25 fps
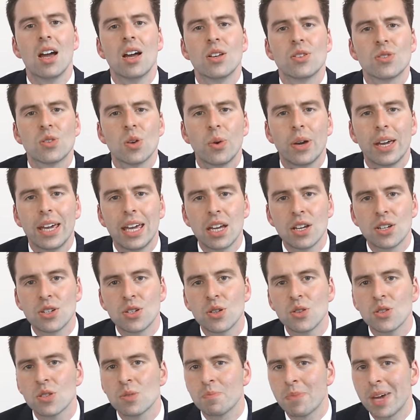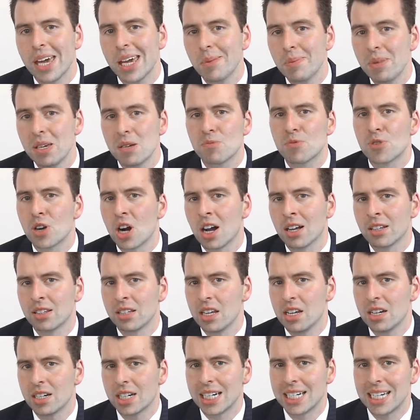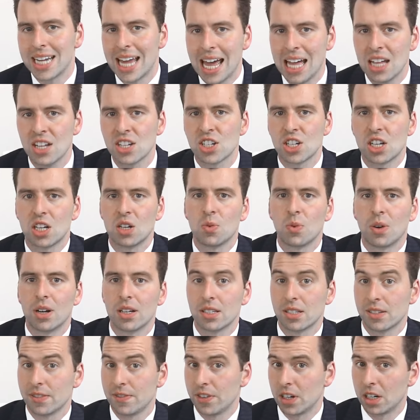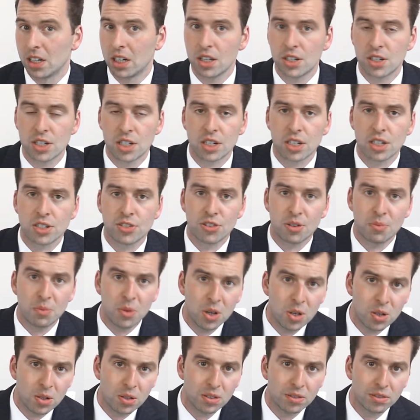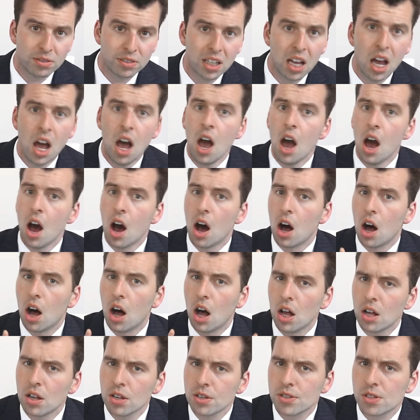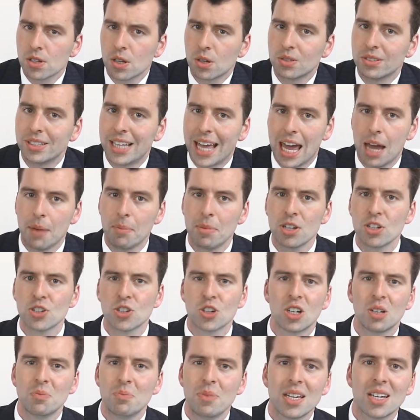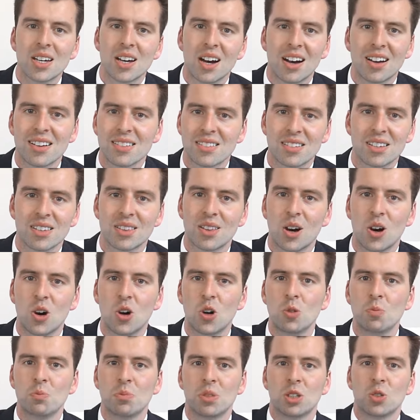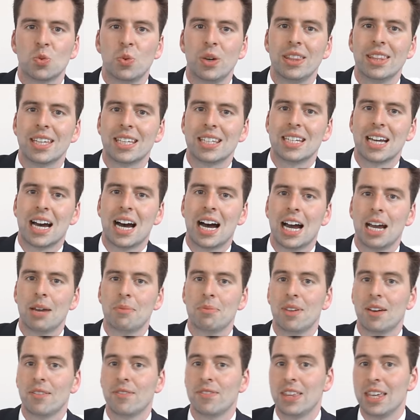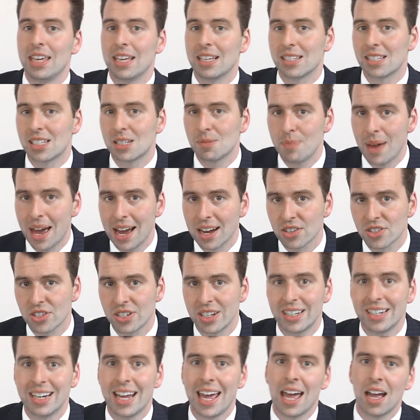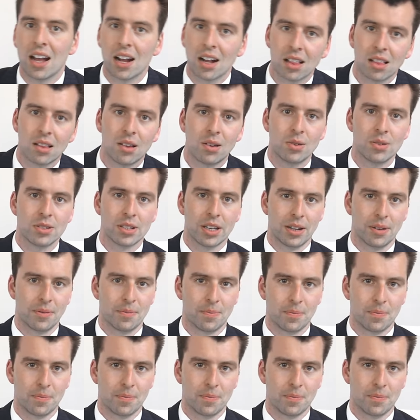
So issues may be brought to your attention once furniture is removed. Also, damage could be caused to the home between the time of the inspection and closing.